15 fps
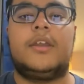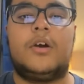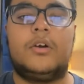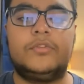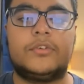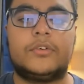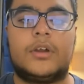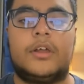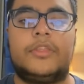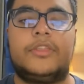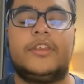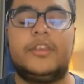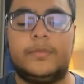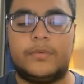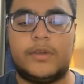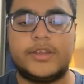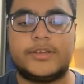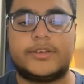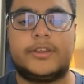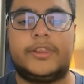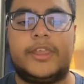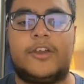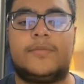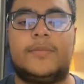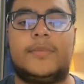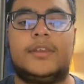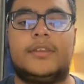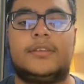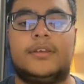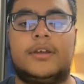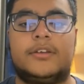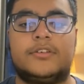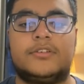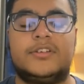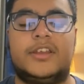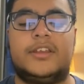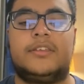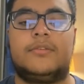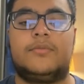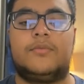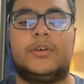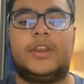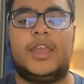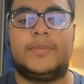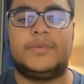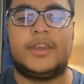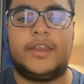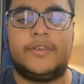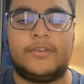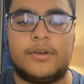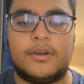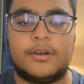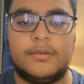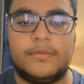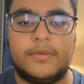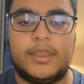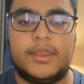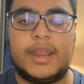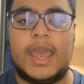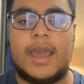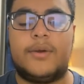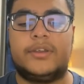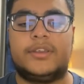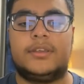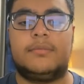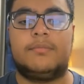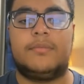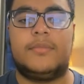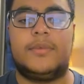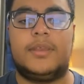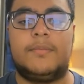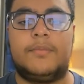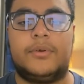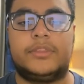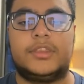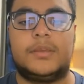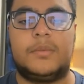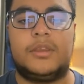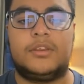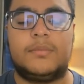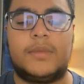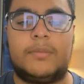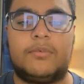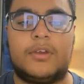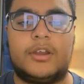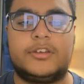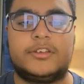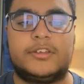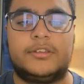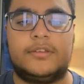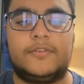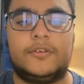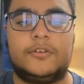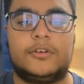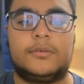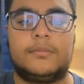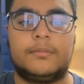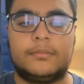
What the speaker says: Overall, this project allowed me to understand what APIs are and how I can input them into my projects in the future.